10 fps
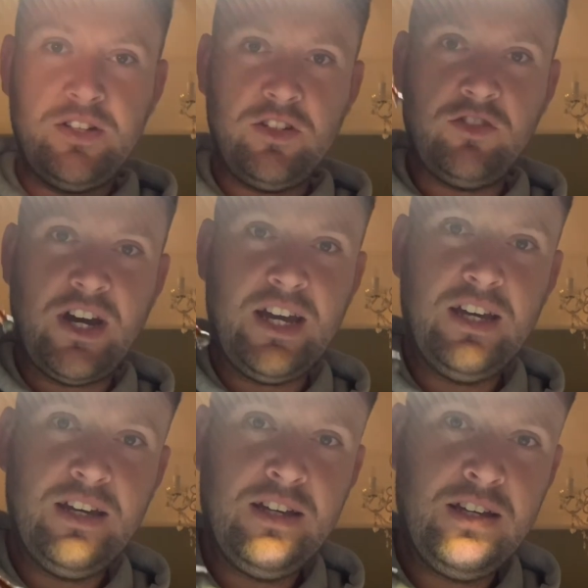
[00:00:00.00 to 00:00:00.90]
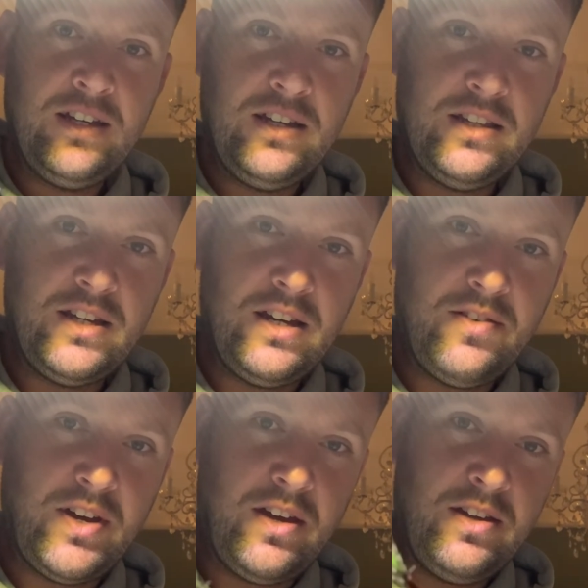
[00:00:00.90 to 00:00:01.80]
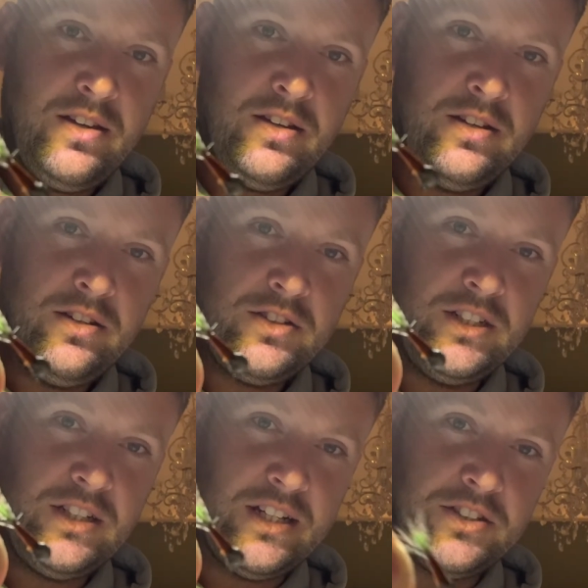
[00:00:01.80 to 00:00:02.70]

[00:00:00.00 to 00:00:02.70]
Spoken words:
to dry, and there you have it. Sinks like a